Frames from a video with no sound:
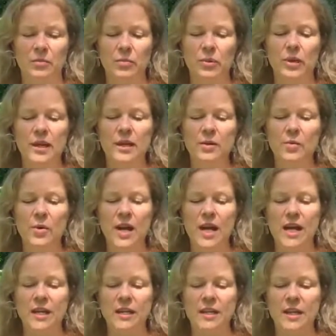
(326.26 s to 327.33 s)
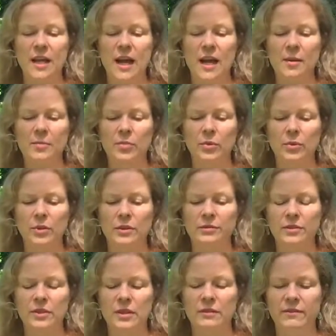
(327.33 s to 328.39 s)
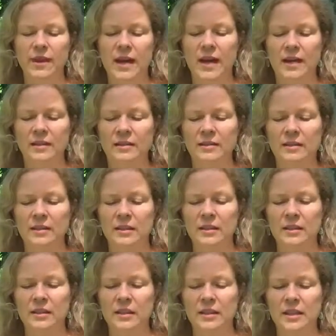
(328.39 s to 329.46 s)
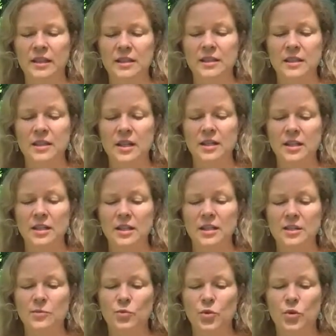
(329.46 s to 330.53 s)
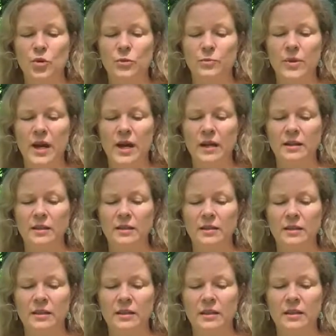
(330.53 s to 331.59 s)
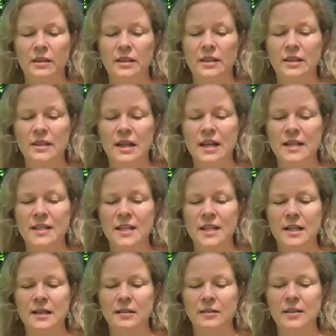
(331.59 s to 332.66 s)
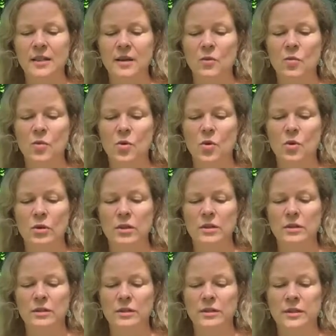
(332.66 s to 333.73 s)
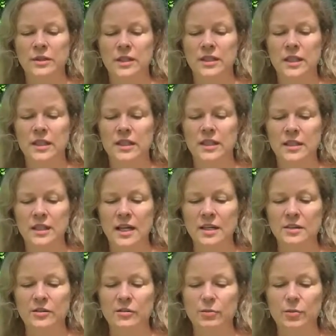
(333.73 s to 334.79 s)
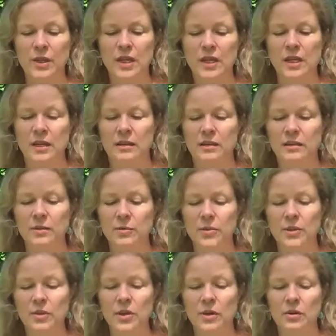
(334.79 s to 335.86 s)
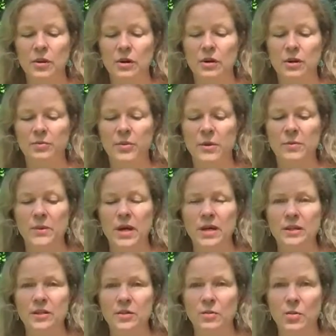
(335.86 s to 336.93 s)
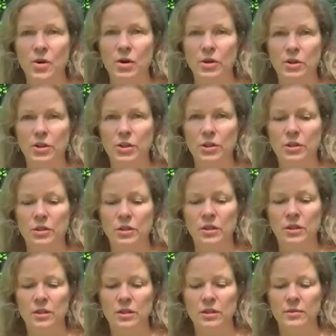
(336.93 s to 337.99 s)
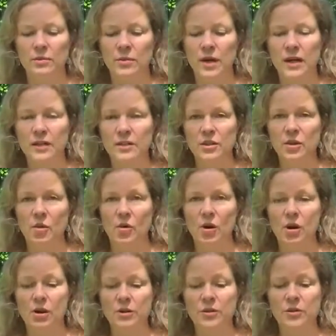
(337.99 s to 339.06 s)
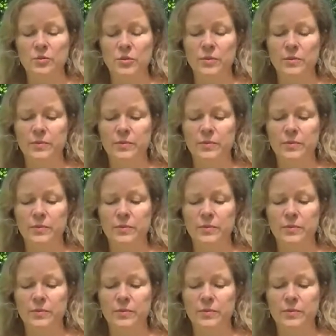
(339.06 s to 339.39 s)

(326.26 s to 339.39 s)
Pulling away, he ambled off to the van, and I studied his broad back, his lazy lilting walk, his state of being that would no longer be mine to watch, mine to grasp.